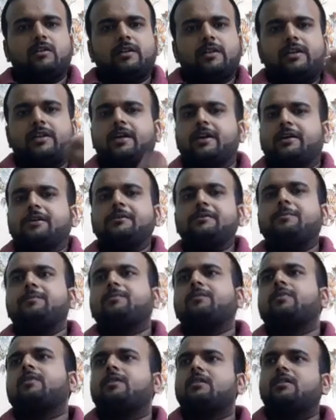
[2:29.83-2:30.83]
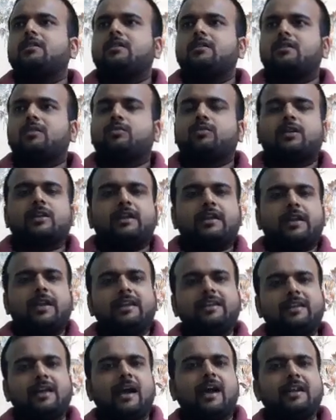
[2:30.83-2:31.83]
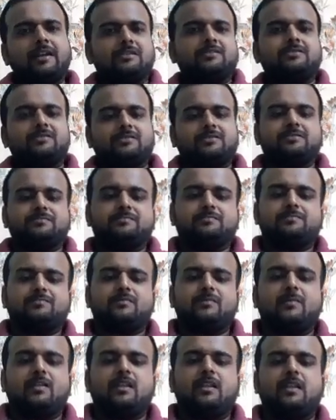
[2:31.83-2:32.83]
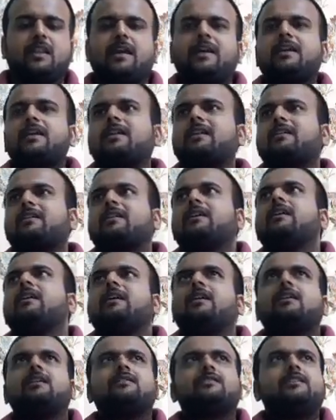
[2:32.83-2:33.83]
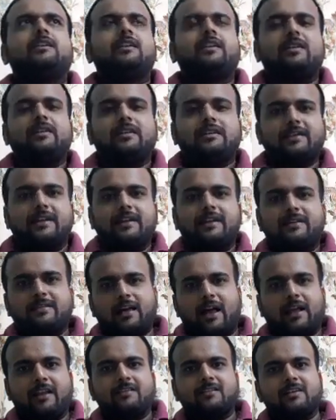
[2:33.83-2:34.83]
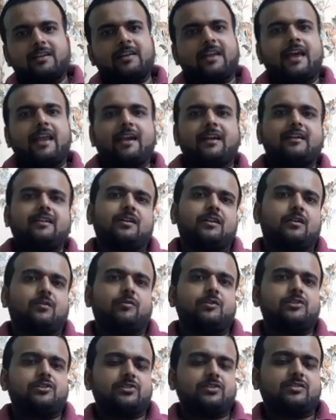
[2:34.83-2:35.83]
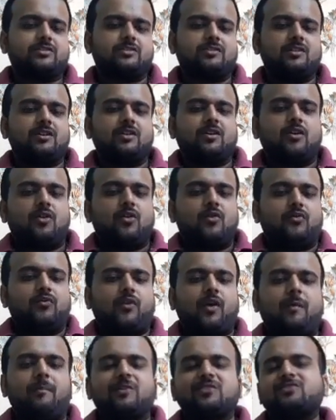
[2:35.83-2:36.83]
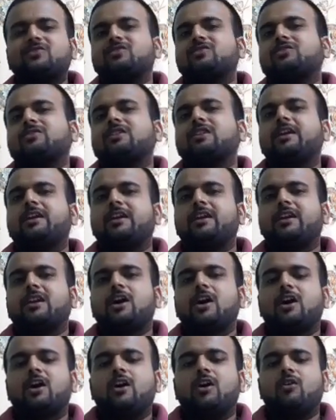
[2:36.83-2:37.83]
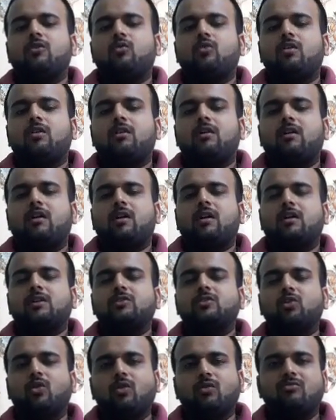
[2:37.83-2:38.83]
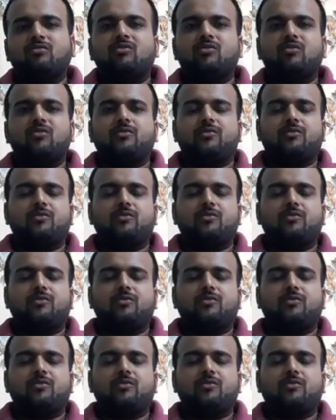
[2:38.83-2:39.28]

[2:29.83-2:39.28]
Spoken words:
Here, the word inherent, there is another character which is famously known